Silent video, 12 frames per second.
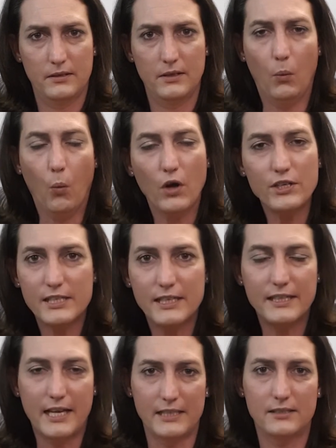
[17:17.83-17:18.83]

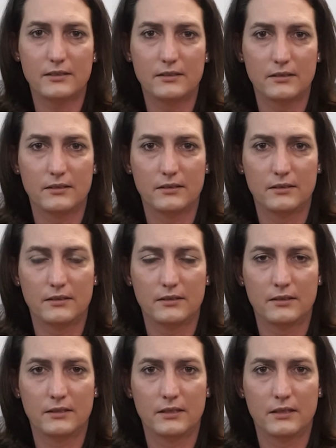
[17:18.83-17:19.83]
wanting that,
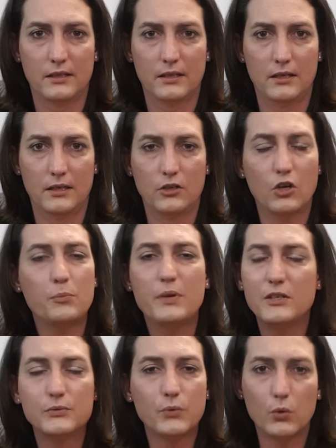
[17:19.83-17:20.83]
not
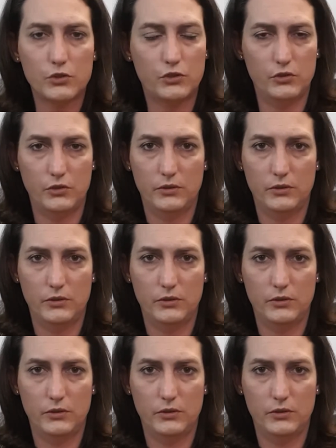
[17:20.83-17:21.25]
being forced